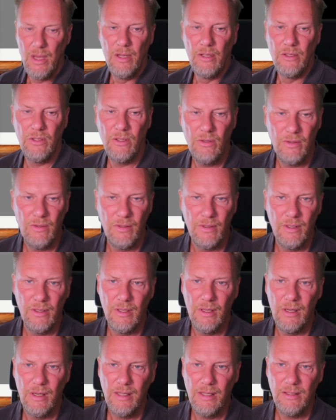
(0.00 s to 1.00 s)
So
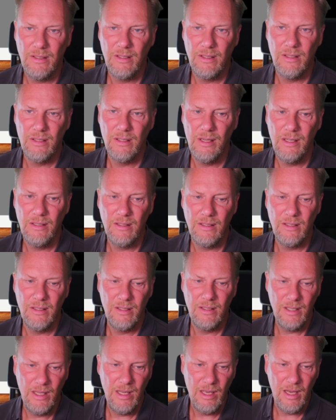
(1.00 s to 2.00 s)
let's
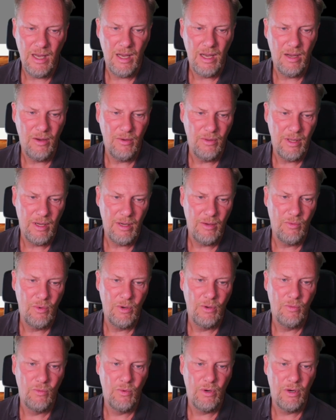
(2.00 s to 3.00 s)
see how that
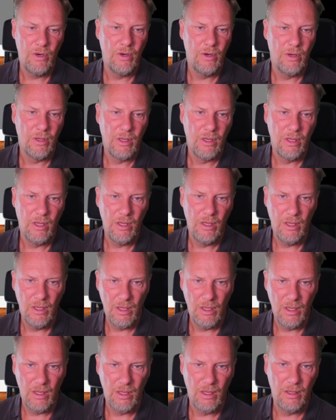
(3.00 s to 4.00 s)
would work.
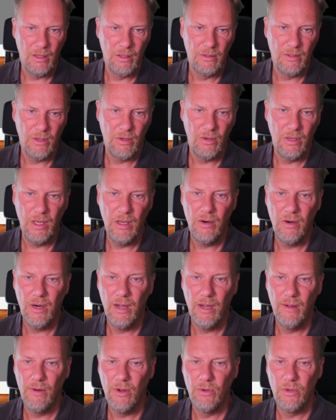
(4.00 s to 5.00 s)
So here
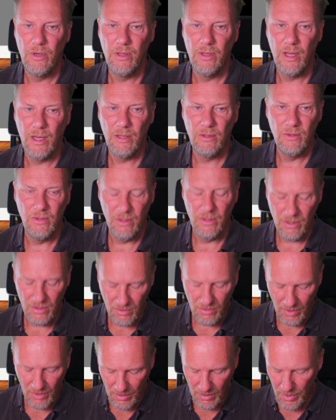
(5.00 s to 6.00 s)
I loaded that to the
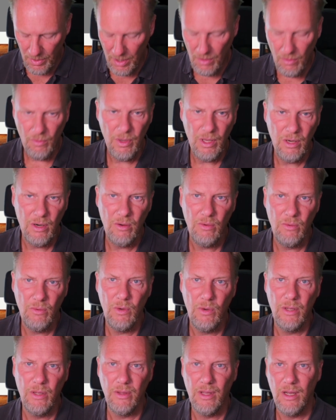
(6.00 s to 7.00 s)
screen, but we don't
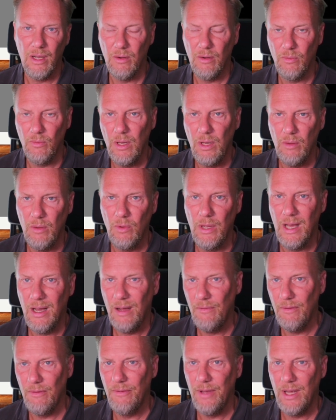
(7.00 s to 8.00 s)
want that. We
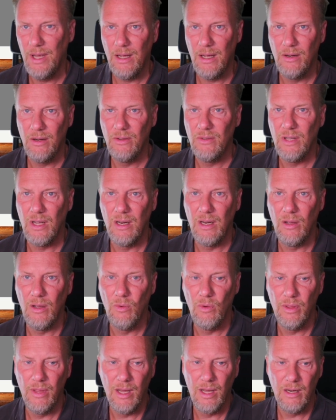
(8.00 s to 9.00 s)
have a vague understanding of
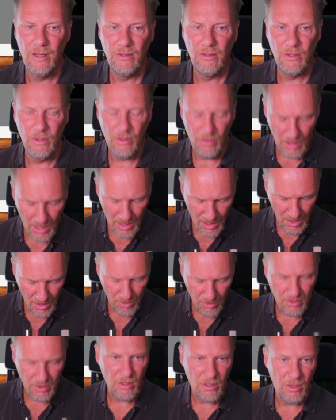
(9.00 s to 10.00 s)
what that is doing
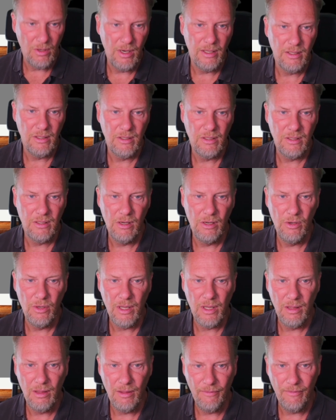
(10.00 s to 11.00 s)
now. So let's
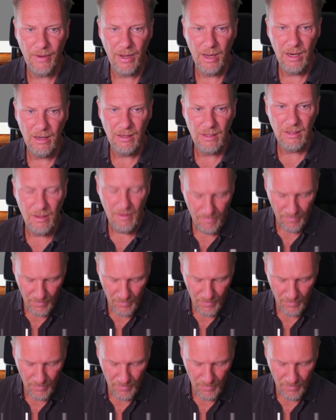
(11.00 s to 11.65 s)
look at the files.